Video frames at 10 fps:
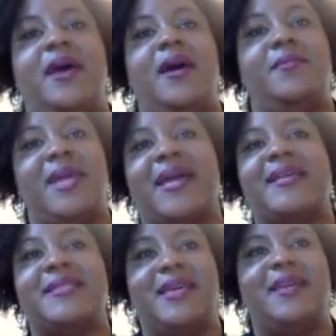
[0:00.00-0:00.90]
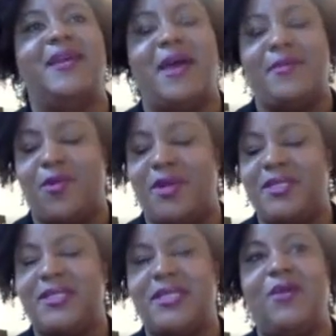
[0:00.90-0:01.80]
Like I said, I'm going
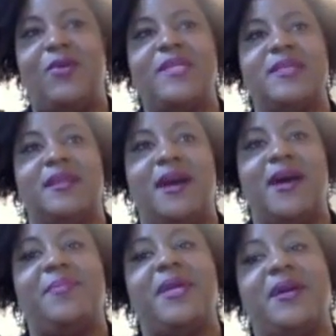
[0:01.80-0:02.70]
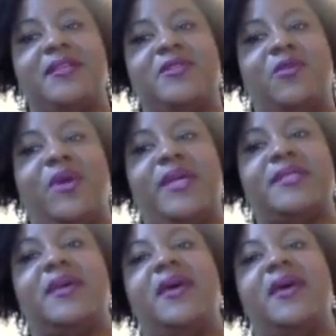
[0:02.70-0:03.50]
to say Wix a lot because Wix